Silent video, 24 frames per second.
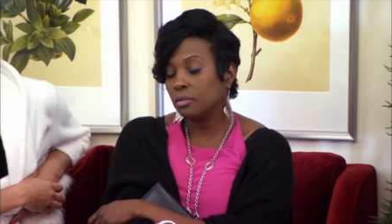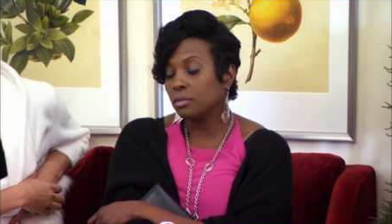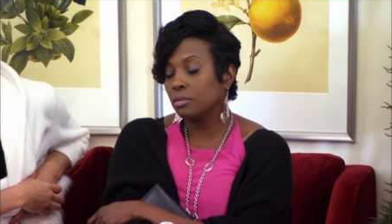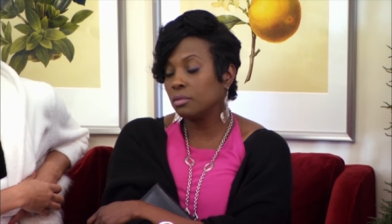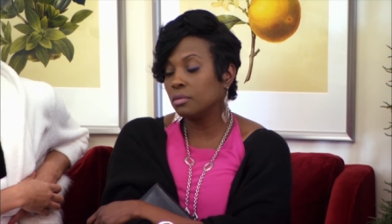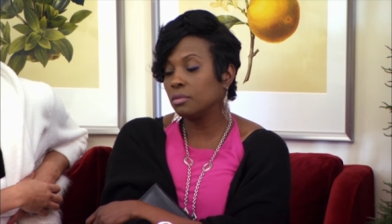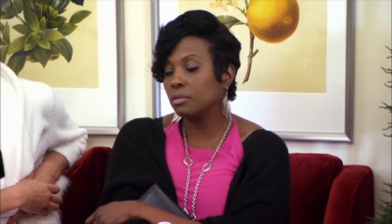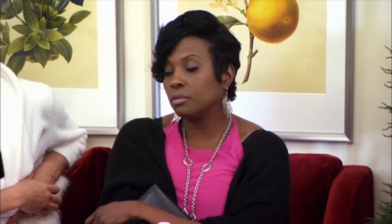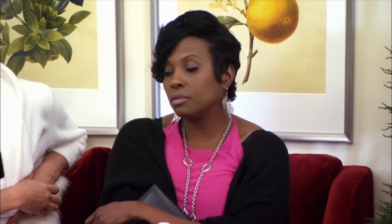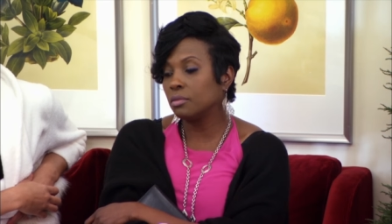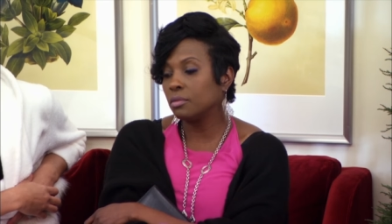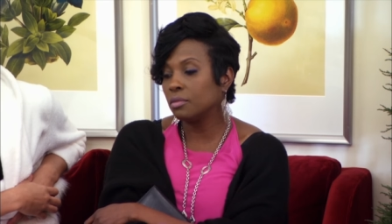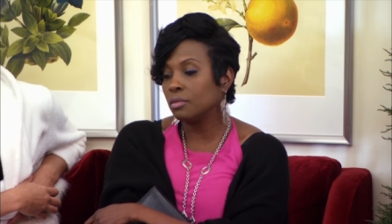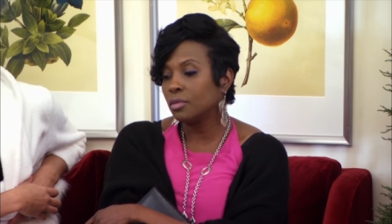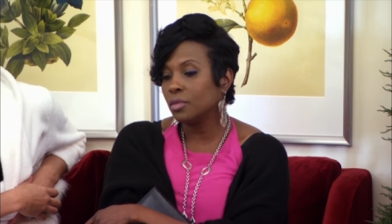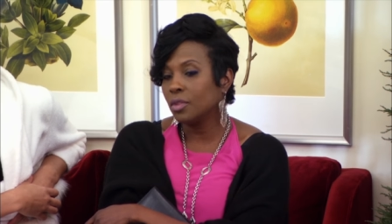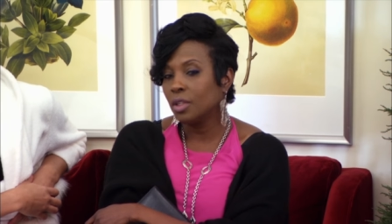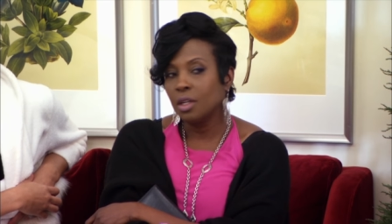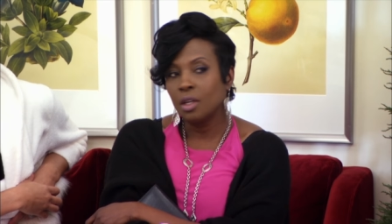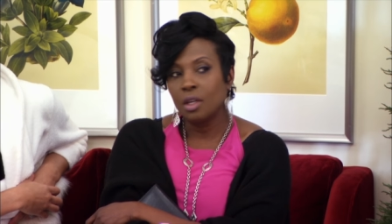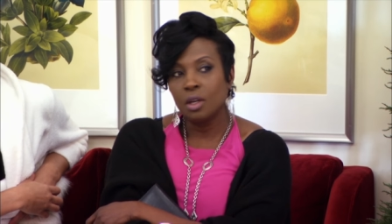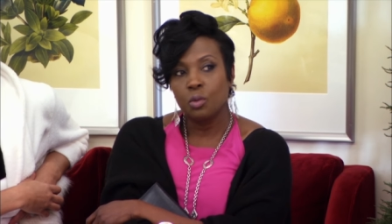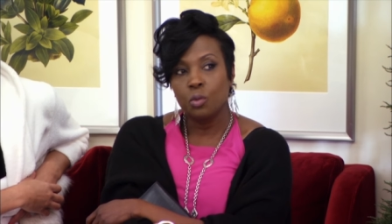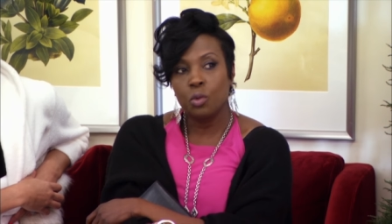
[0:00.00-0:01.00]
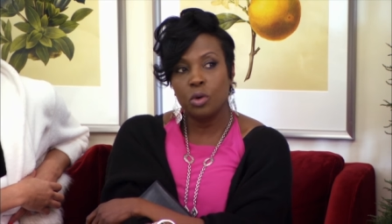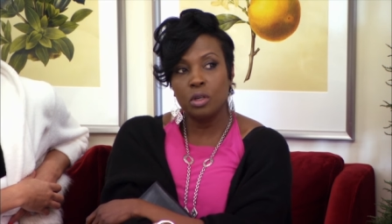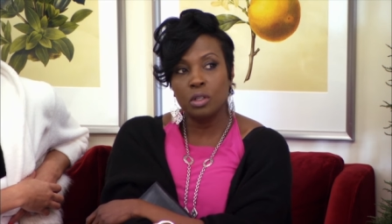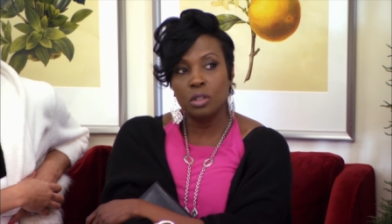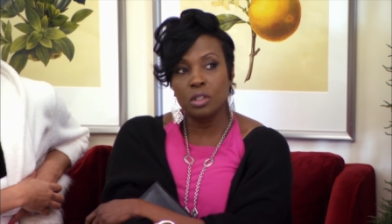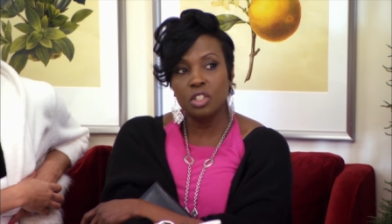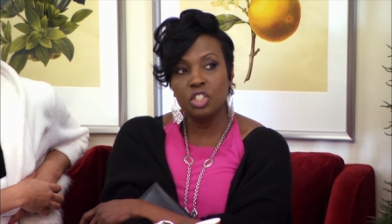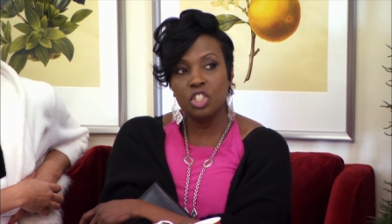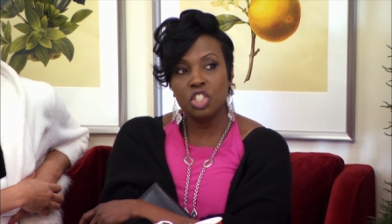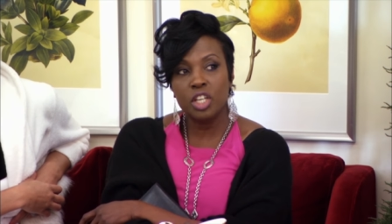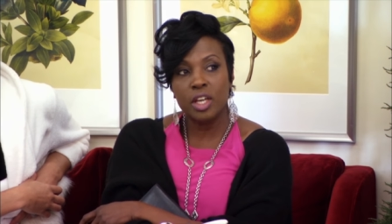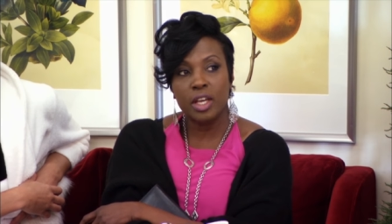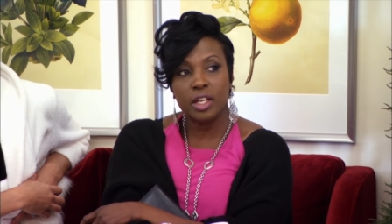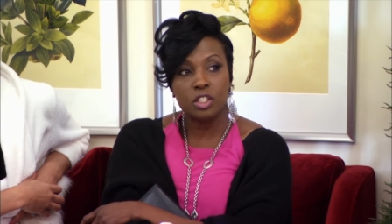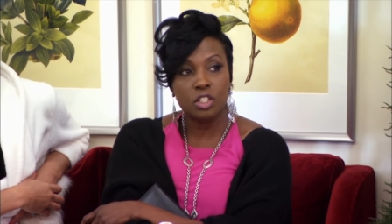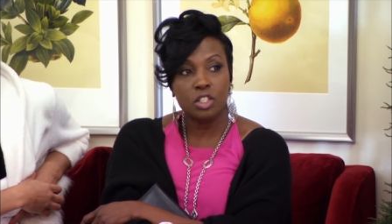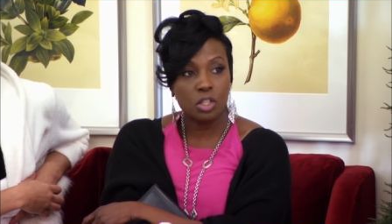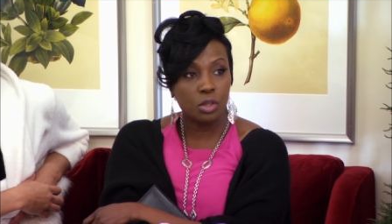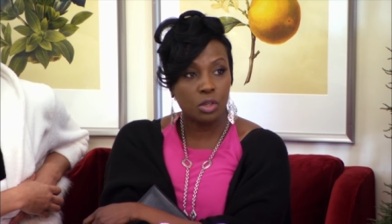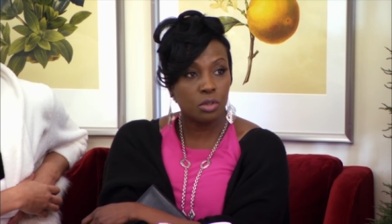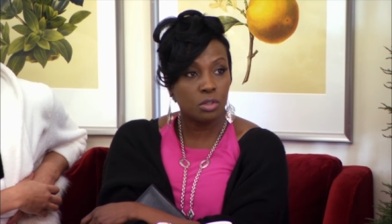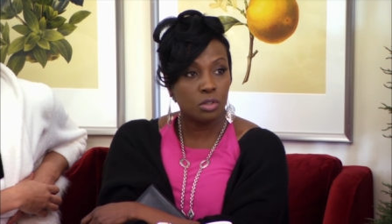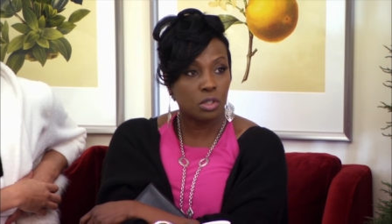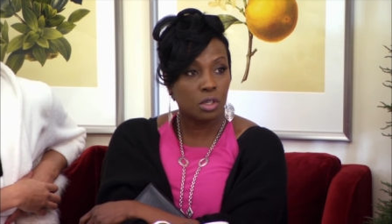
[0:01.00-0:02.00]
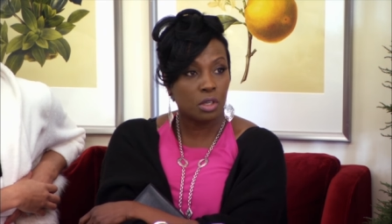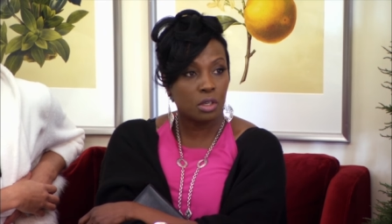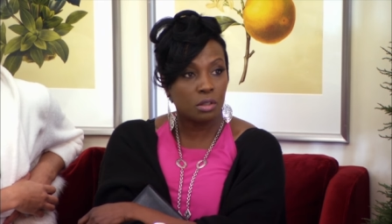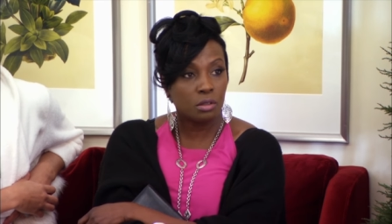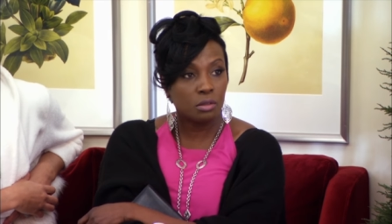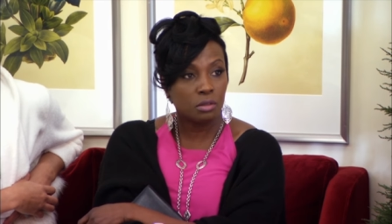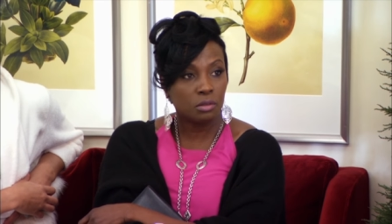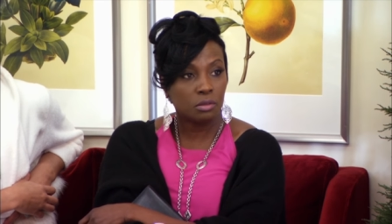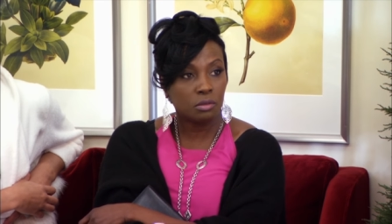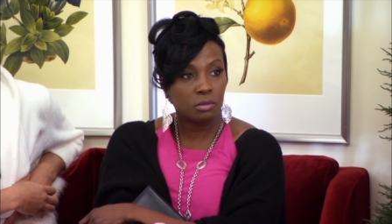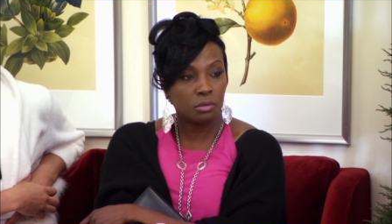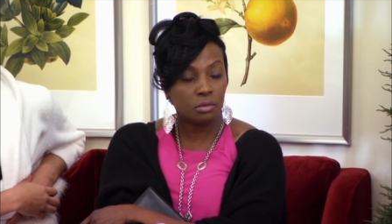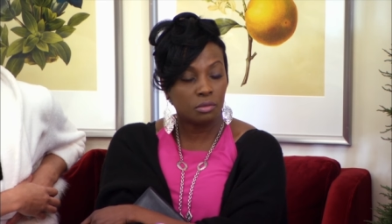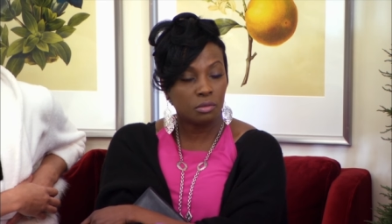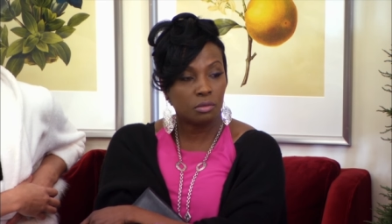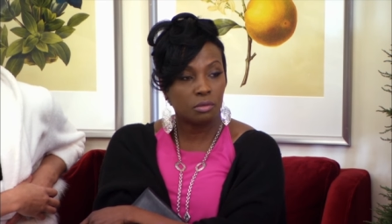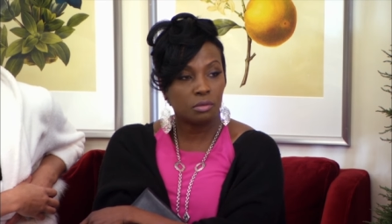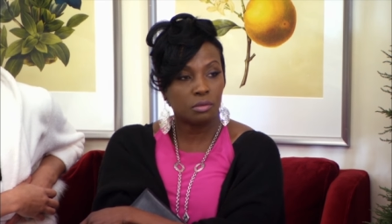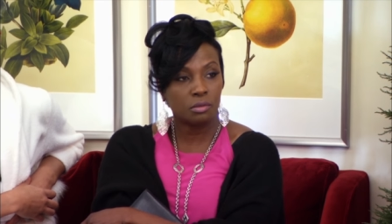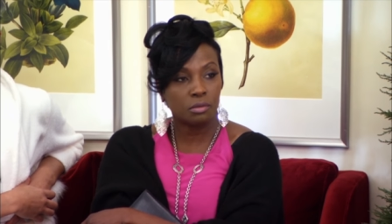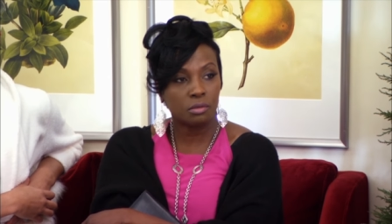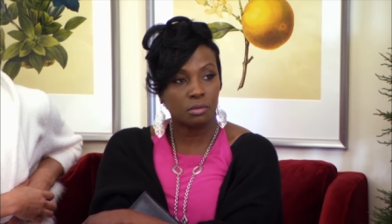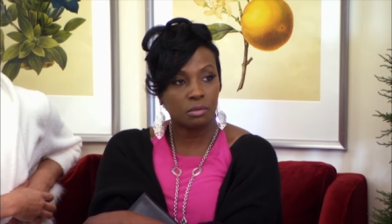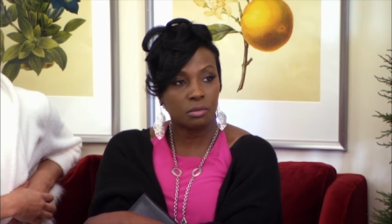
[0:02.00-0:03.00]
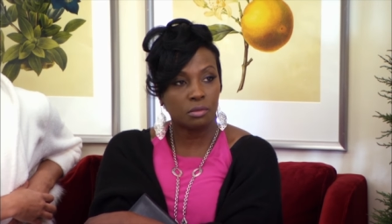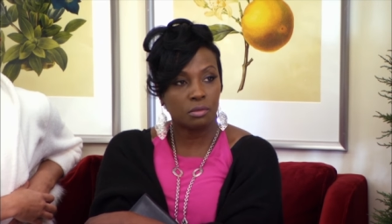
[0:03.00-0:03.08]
Mm. Well, at least she has clothes on. At this